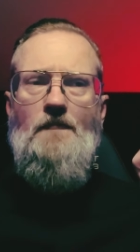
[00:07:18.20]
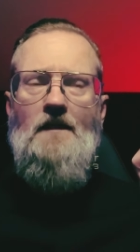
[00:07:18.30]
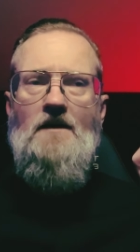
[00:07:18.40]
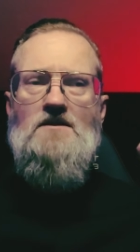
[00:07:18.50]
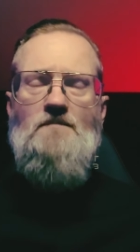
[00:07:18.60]

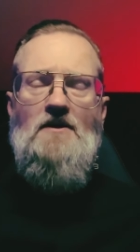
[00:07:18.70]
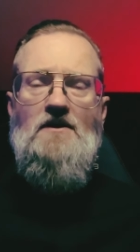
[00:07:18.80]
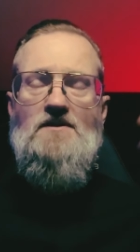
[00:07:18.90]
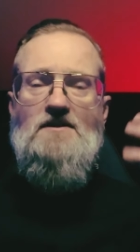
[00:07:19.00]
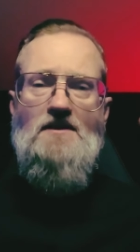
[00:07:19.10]

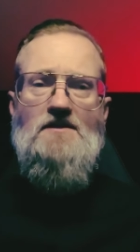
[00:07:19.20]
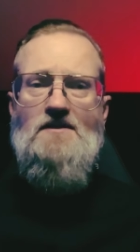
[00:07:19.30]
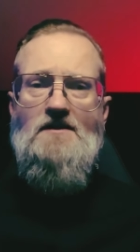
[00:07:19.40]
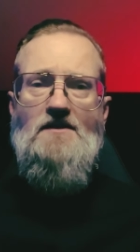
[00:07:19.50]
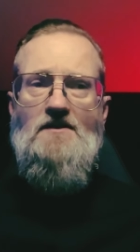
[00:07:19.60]
experienced
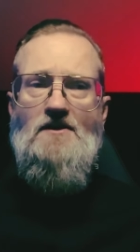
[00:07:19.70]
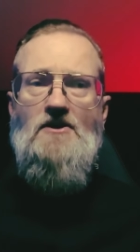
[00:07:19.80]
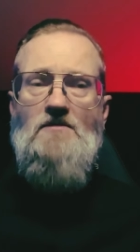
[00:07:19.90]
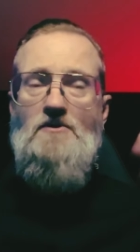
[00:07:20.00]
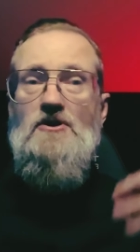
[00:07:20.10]
this
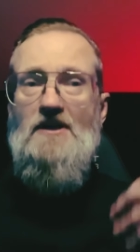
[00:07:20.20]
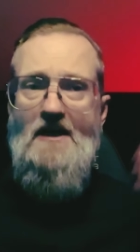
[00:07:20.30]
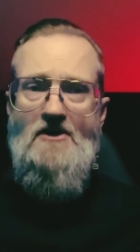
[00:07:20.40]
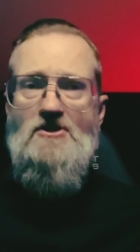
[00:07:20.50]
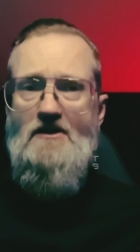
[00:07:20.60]

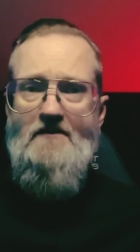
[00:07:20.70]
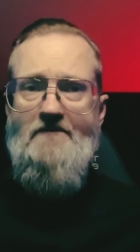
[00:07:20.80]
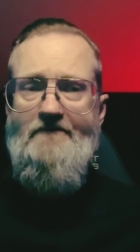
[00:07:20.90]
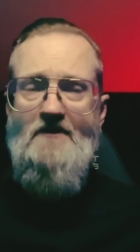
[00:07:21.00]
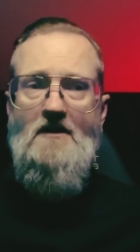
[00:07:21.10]
communication
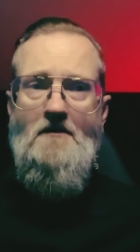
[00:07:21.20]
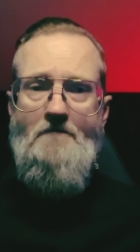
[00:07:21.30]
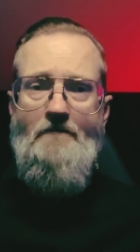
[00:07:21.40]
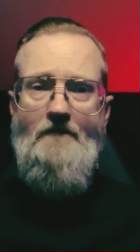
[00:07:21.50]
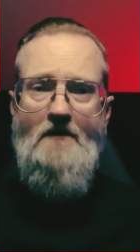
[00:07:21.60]

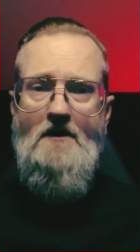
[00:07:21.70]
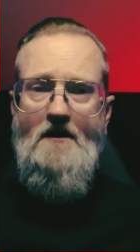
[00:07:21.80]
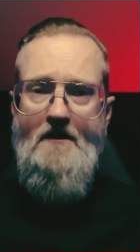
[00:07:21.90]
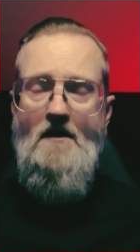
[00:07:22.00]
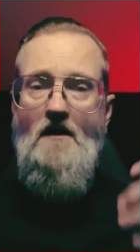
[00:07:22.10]
from
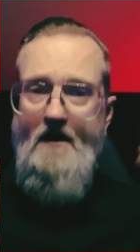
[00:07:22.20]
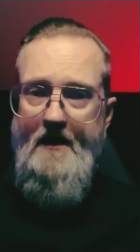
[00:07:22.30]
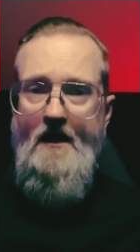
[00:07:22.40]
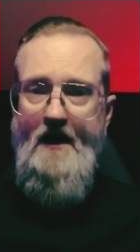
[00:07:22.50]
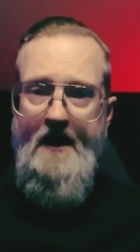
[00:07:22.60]

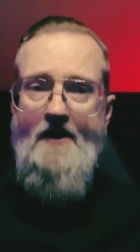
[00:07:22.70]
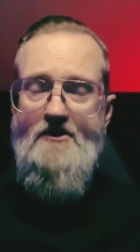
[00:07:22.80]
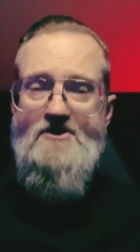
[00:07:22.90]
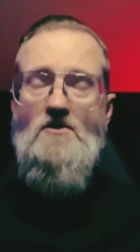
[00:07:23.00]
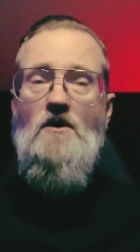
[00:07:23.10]
a higher
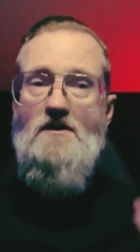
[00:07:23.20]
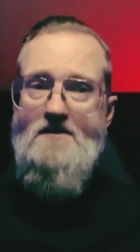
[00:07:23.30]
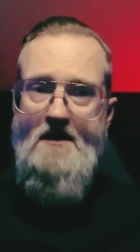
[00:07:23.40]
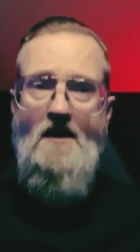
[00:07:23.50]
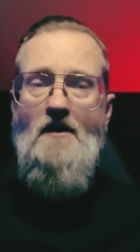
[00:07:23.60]
source,
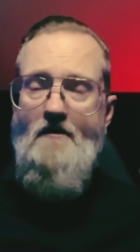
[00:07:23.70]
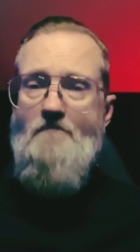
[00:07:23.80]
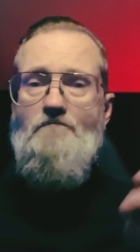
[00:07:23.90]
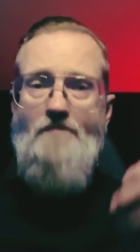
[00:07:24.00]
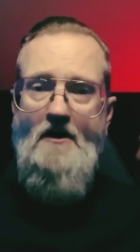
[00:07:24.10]
a higher
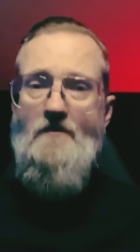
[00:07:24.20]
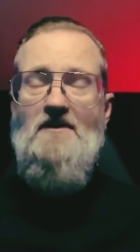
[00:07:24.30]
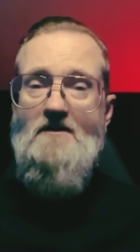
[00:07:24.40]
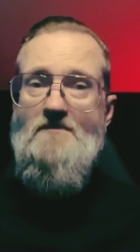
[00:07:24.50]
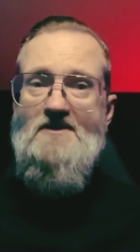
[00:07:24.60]
part
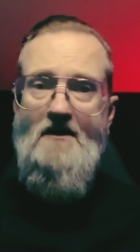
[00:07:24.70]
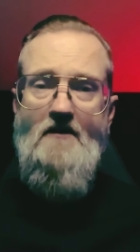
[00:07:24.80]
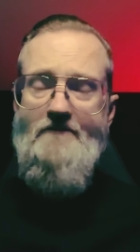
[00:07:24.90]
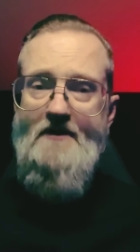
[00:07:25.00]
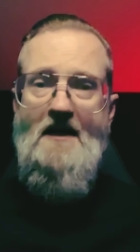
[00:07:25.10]
within
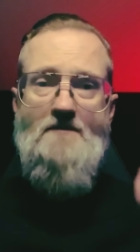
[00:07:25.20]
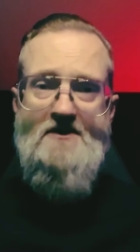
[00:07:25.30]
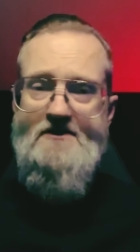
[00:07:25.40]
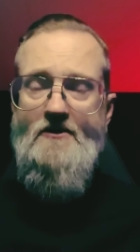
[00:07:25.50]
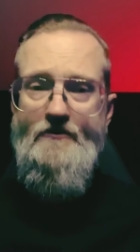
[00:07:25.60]
himself, perhaps
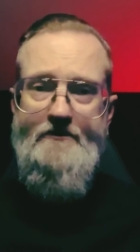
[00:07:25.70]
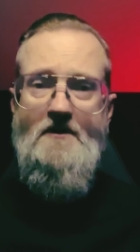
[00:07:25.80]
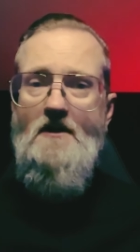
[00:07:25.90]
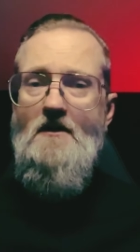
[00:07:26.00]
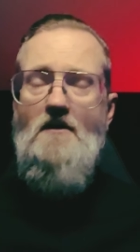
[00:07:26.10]
his own,
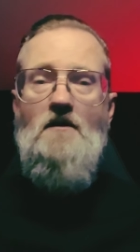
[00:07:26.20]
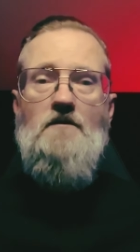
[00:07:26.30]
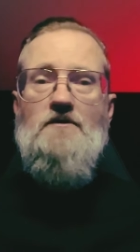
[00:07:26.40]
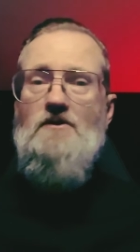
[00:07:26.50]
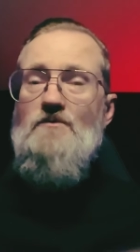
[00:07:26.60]

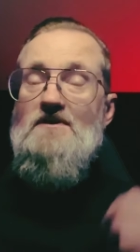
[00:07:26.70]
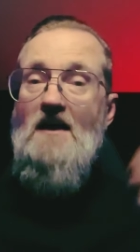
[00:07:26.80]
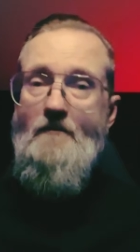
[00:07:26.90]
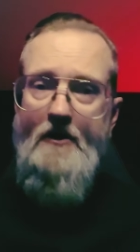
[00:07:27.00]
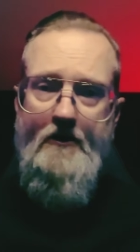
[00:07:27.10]
his own
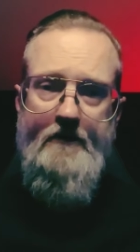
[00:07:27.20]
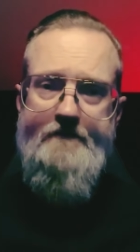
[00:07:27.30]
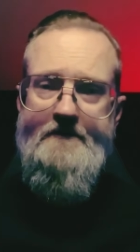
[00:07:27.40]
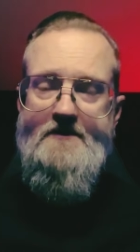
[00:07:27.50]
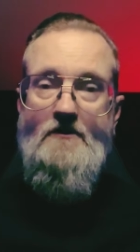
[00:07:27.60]

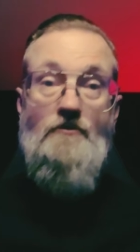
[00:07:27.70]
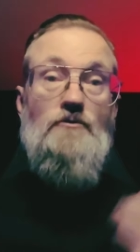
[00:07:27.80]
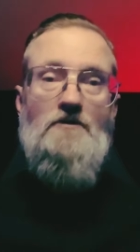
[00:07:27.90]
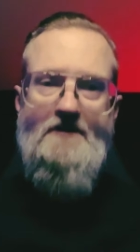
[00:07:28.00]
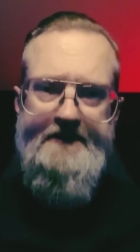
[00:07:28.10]
daimon, his own
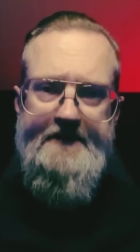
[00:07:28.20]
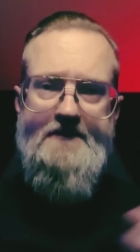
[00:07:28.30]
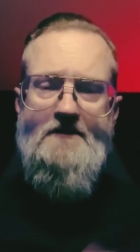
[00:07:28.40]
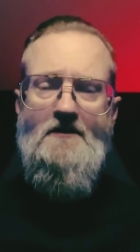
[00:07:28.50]
kundalini,